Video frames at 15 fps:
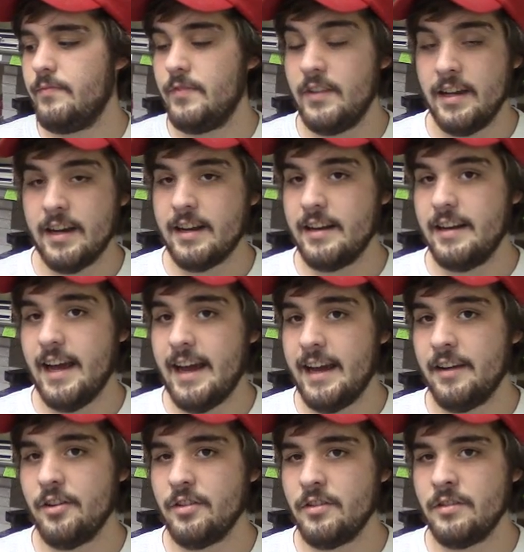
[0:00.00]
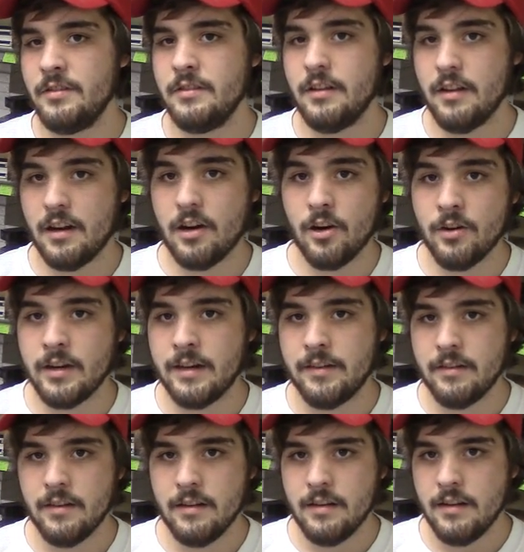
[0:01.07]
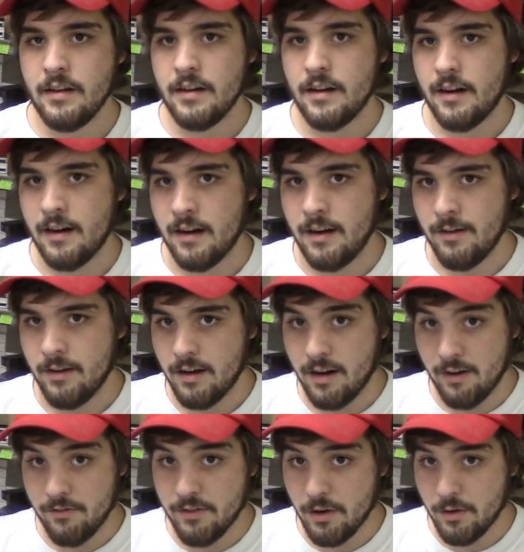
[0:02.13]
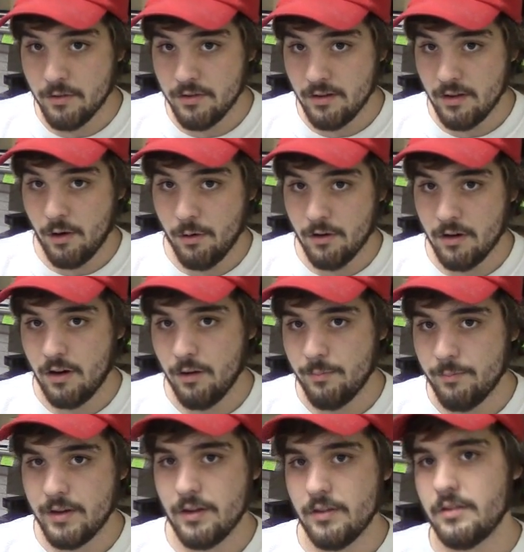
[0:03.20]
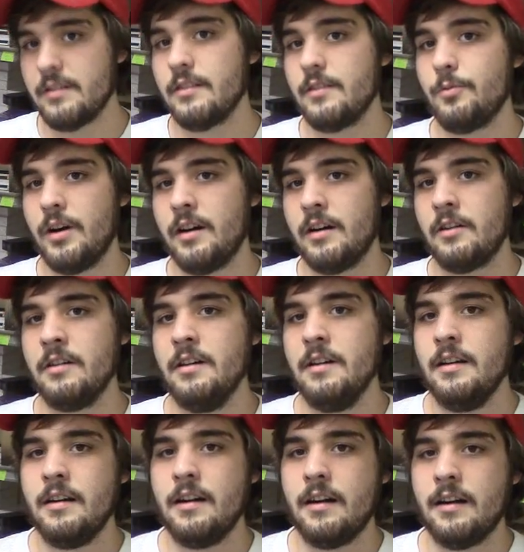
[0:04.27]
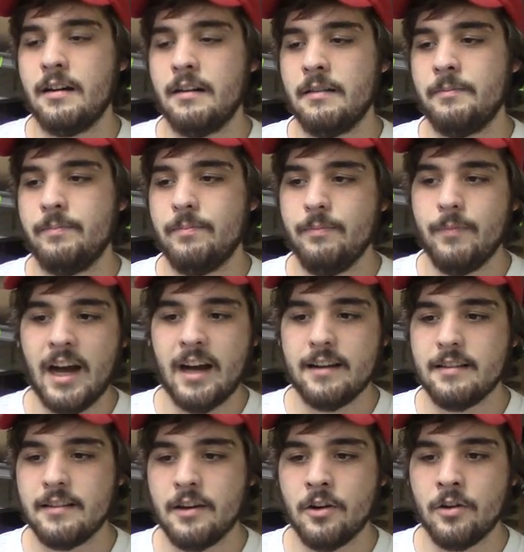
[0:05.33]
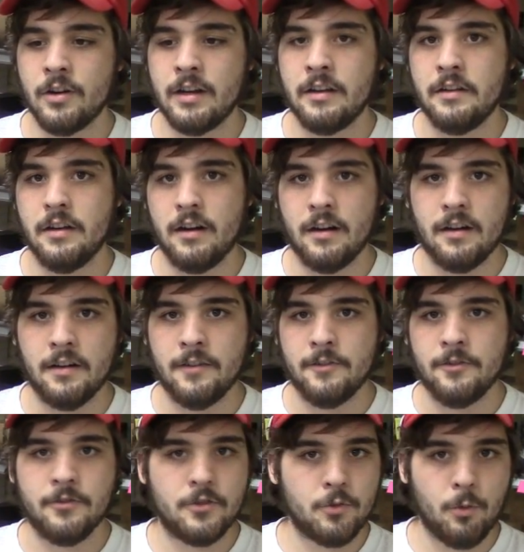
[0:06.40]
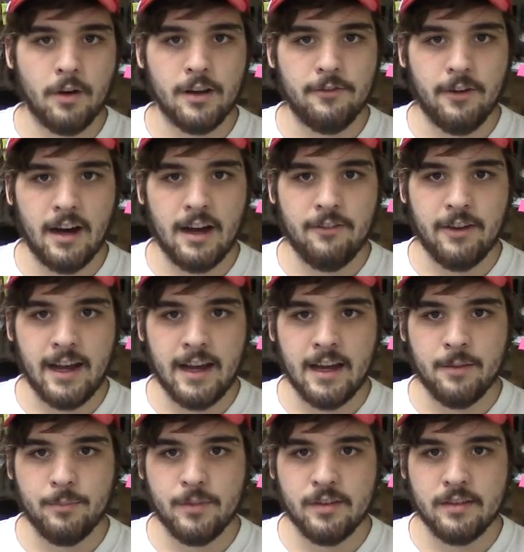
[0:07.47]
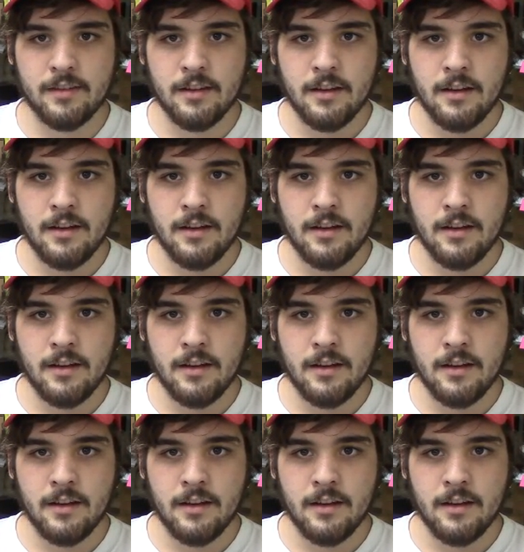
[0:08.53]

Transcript: It can handle the current of those lower ohm builds as well. Max current of 25 amps.